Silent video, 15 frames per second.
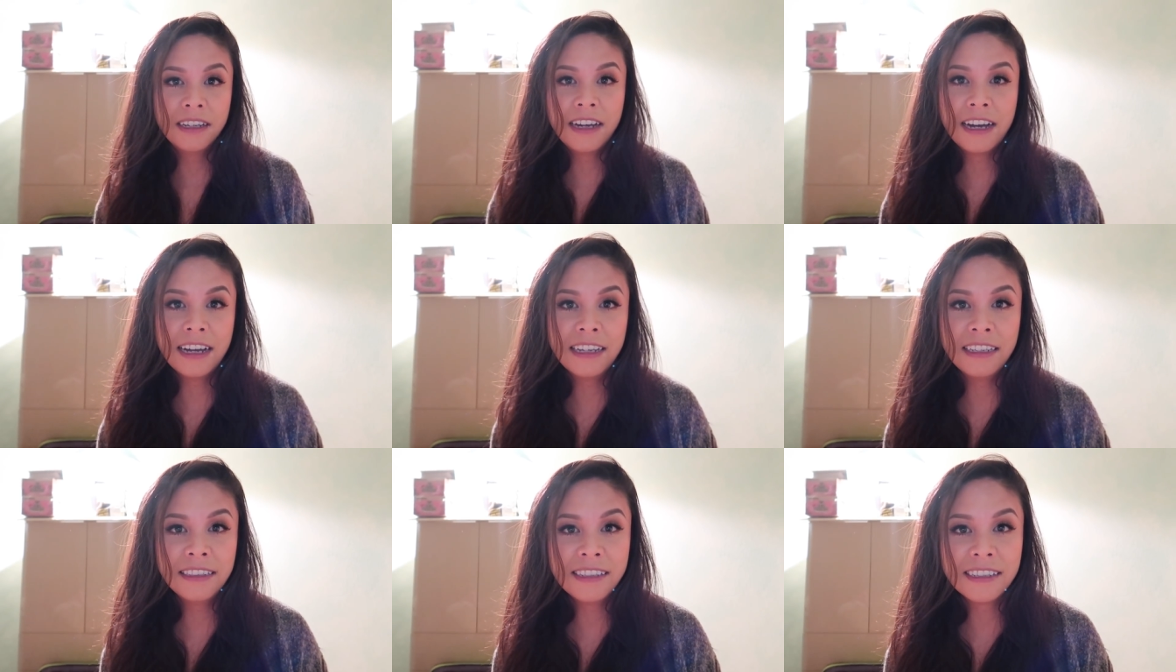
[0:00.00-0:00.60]

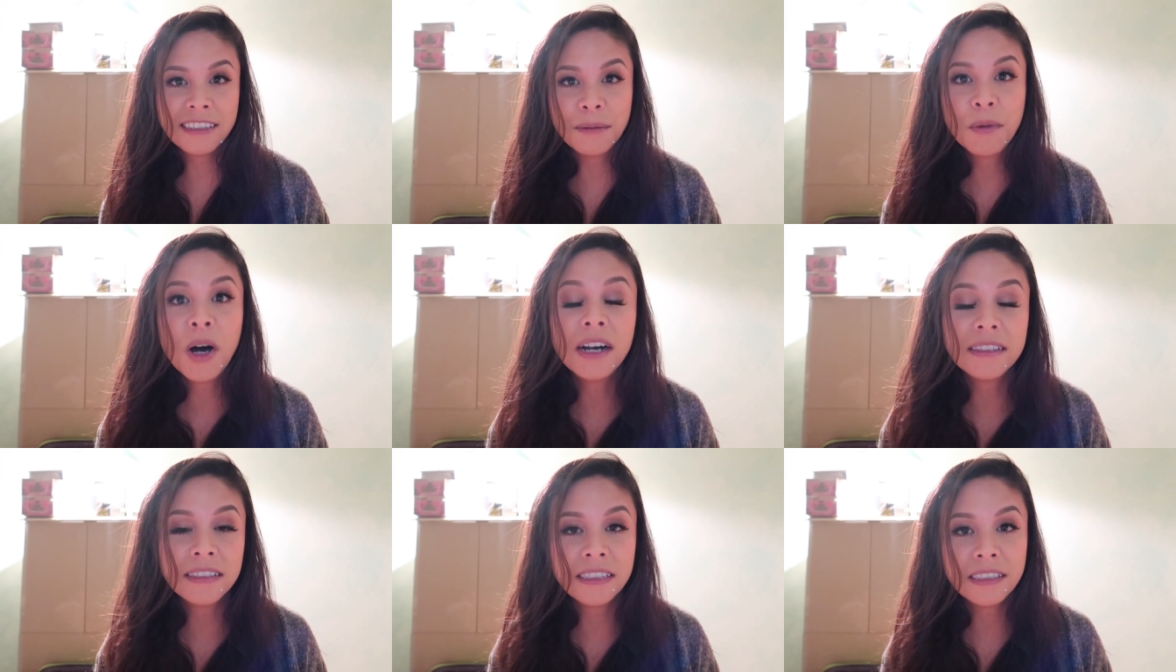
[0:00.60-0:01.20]
I tested
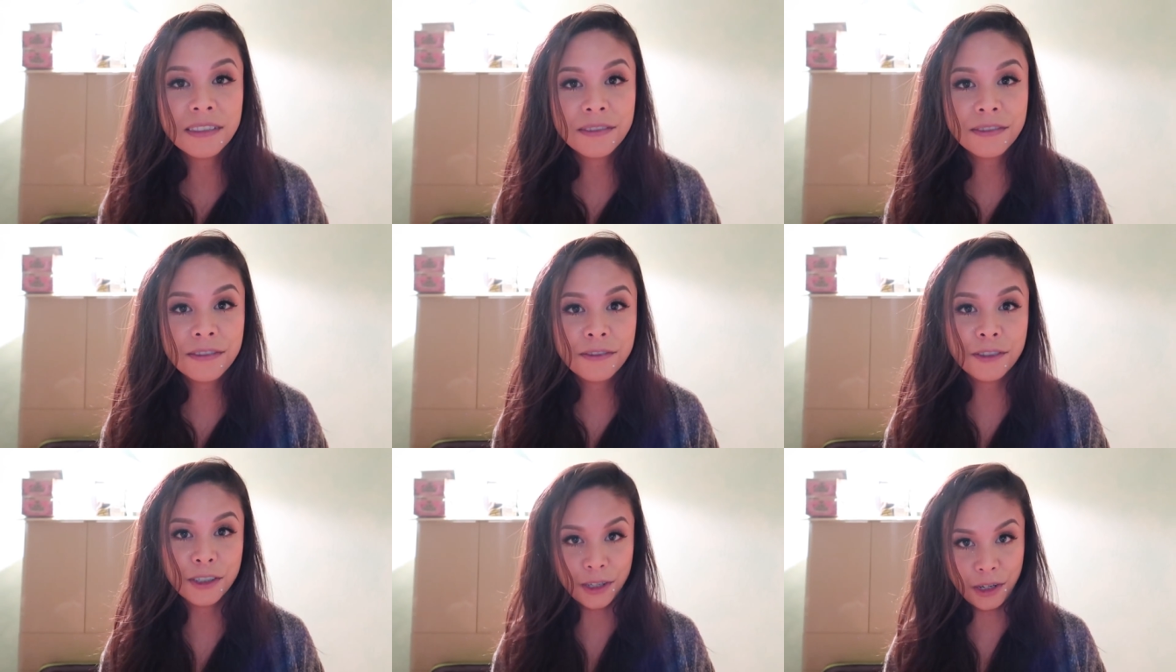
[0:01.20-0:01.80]
positive
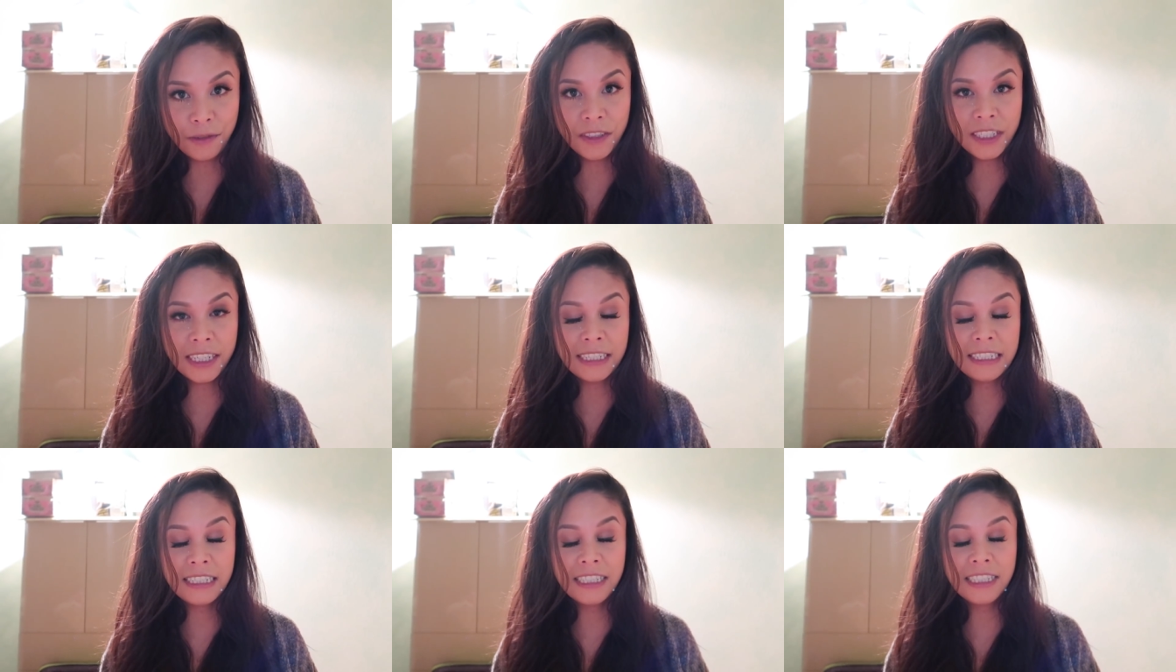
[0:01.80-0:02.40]
for
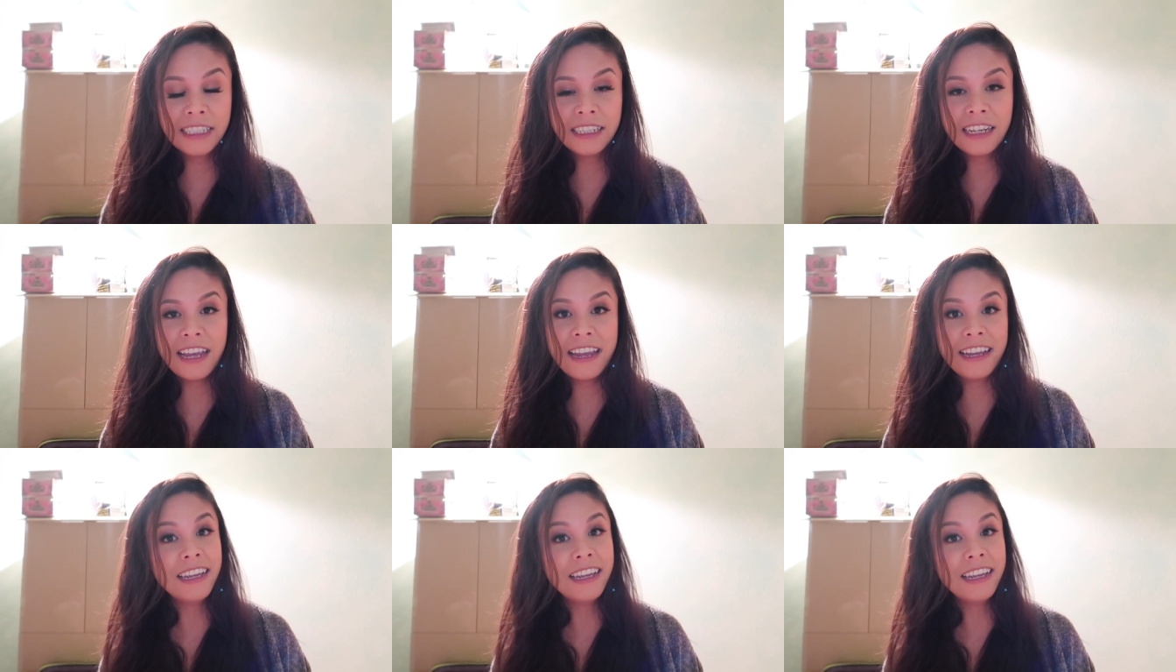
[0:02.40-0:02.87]
COVID-19.